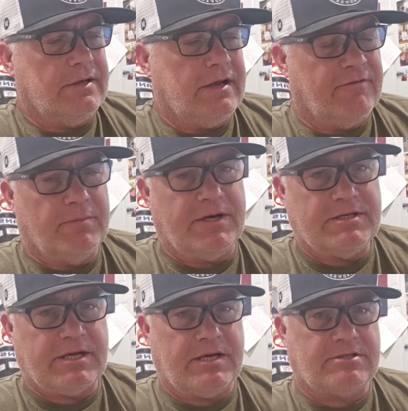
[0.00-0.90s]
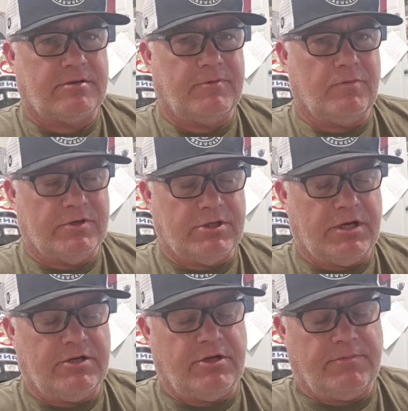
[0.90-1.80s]
Everybody's asking me, which
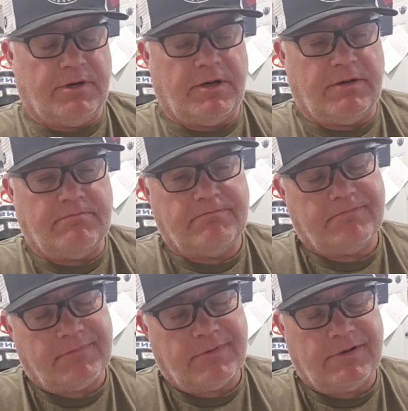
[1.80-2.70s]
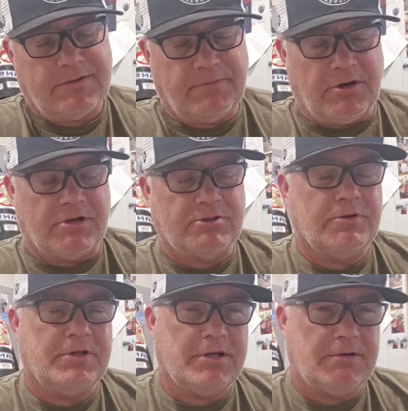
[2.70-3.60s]
head do you buy? To be honest
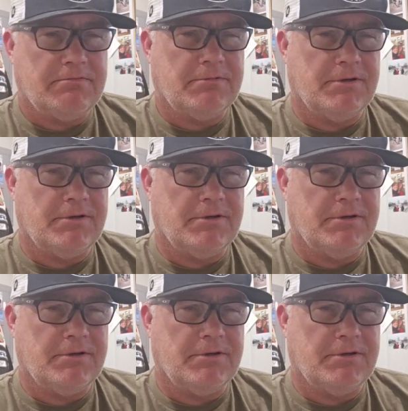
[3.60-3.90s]
with you,